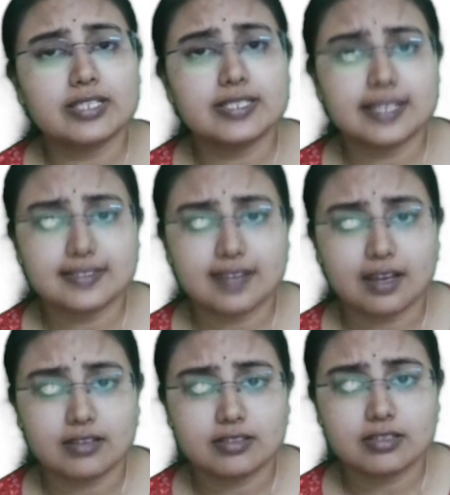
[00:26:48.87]
in 6
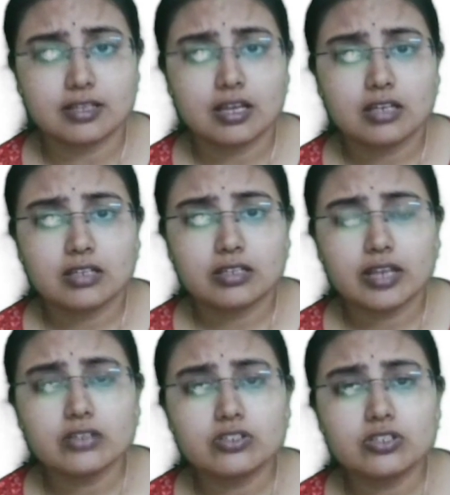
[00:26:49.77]
hours.
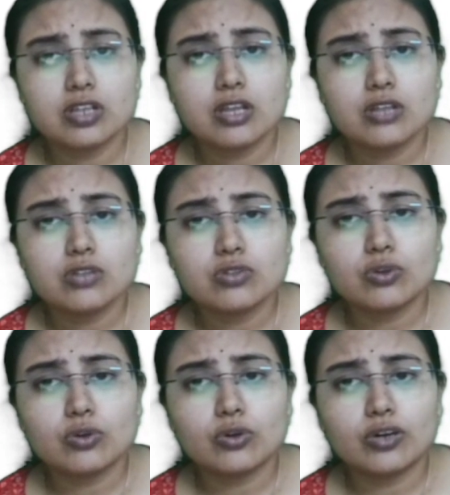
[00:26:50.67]
Correct?
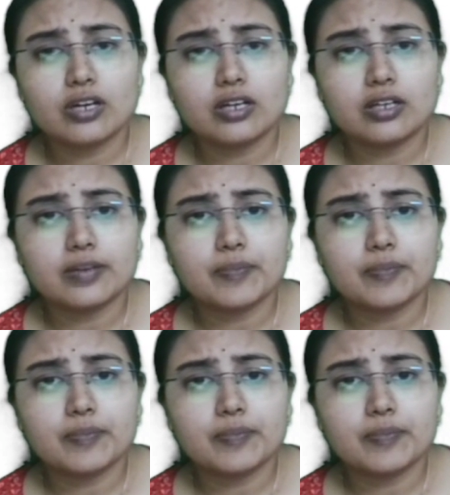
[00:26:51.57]
So,